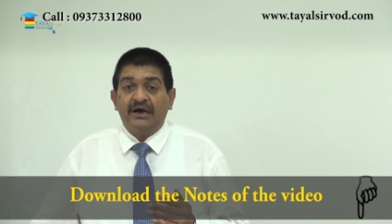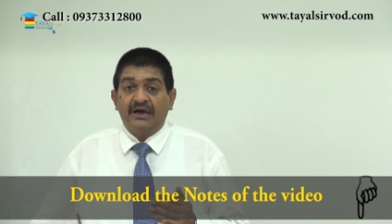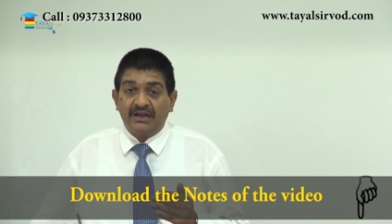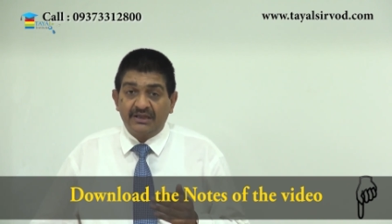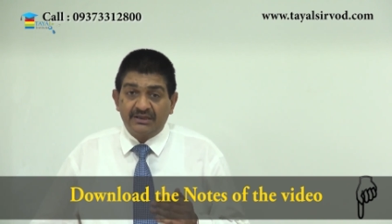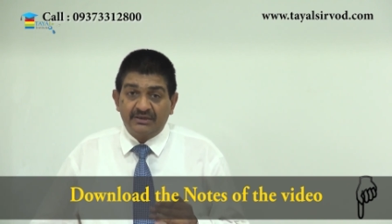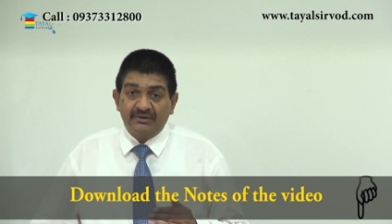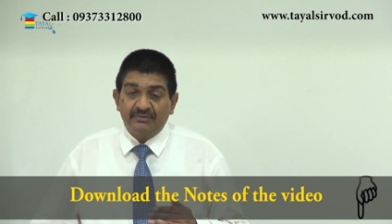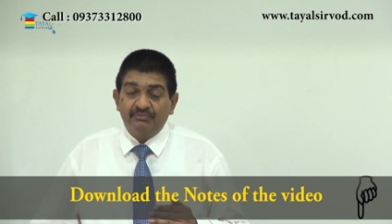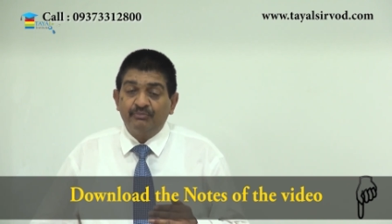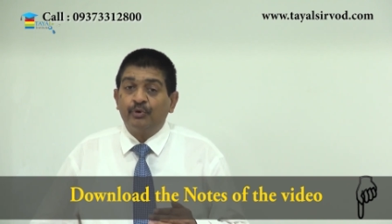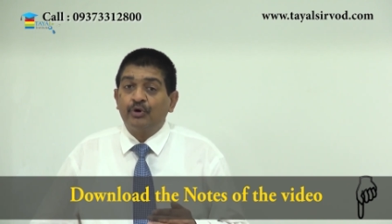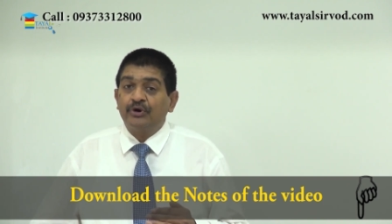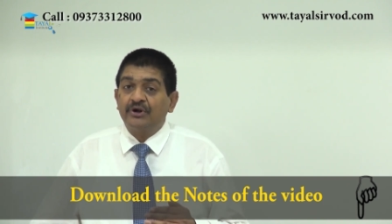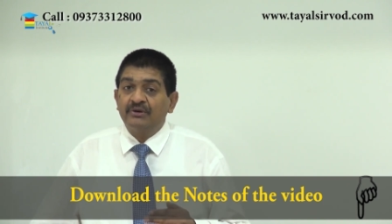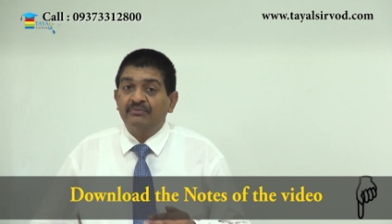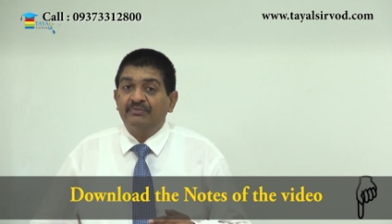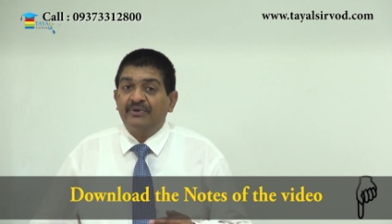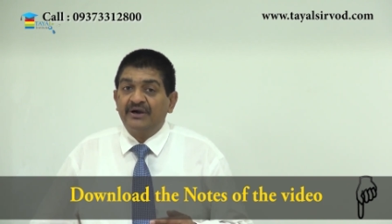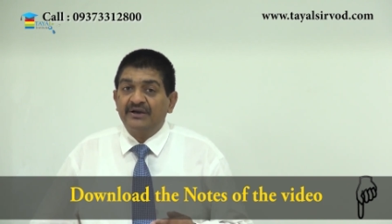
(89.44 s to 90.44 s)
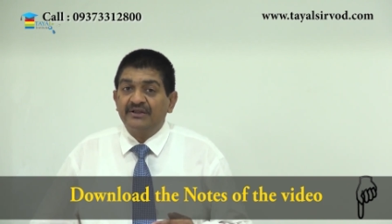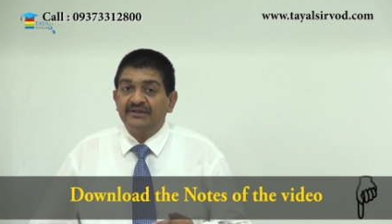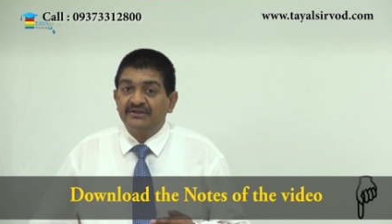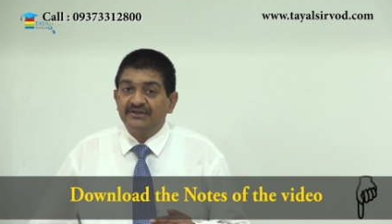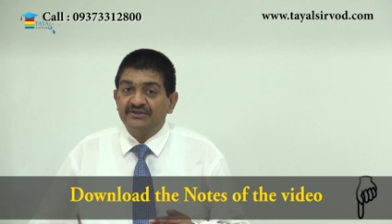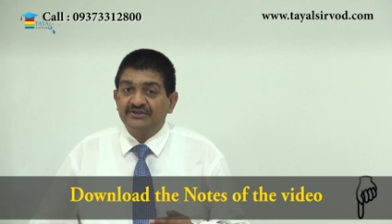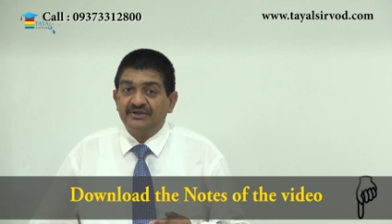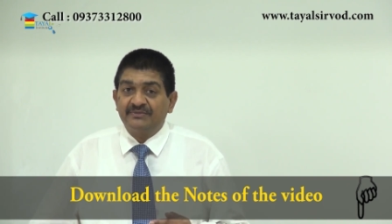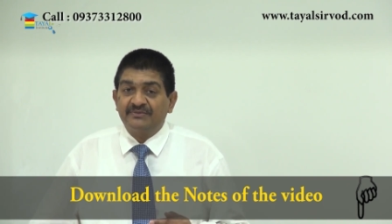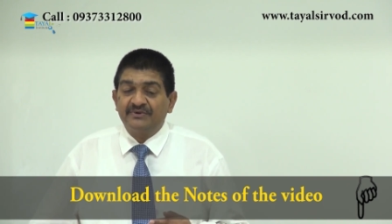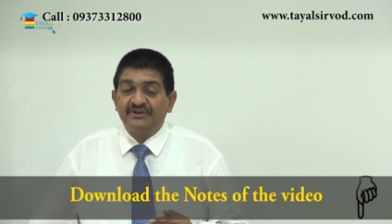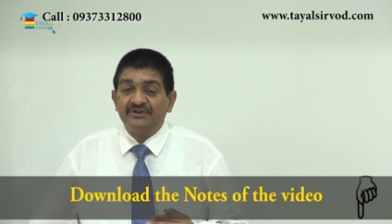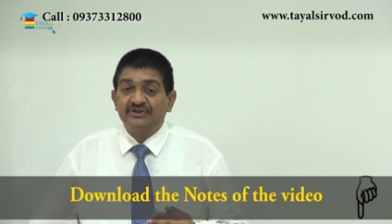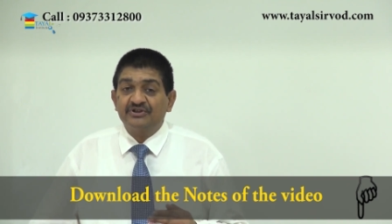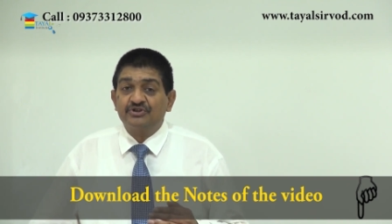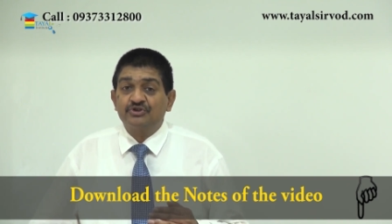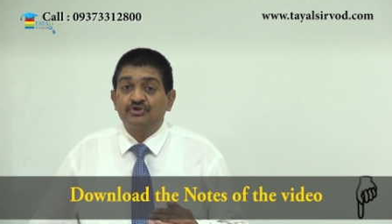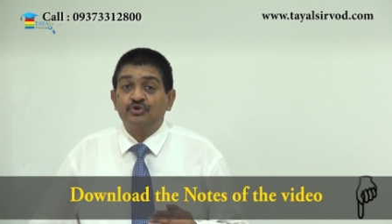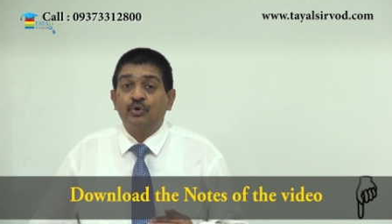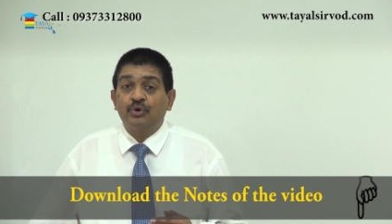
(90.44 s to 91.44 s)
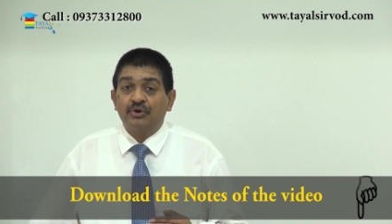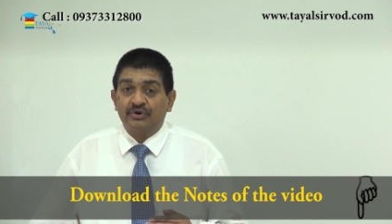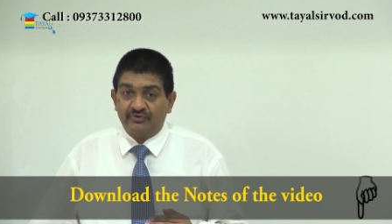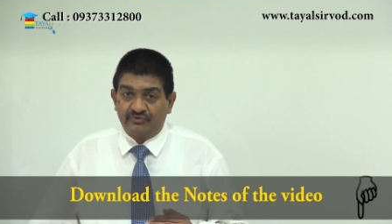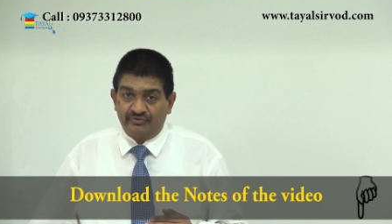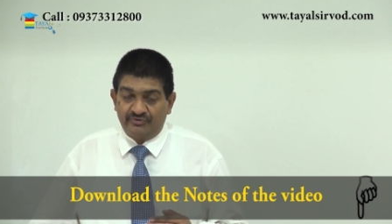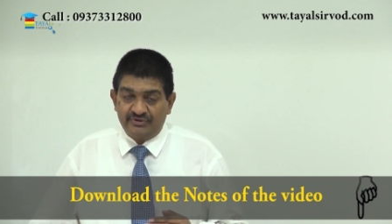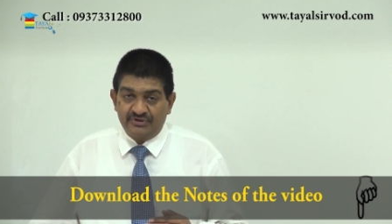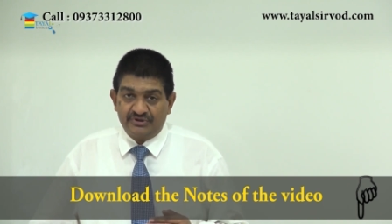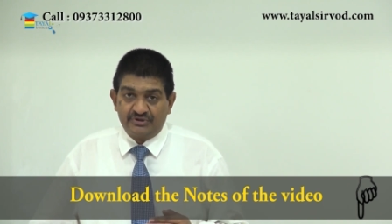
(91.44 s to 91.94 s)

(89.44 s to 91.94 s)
Another important part in this chapter is stores.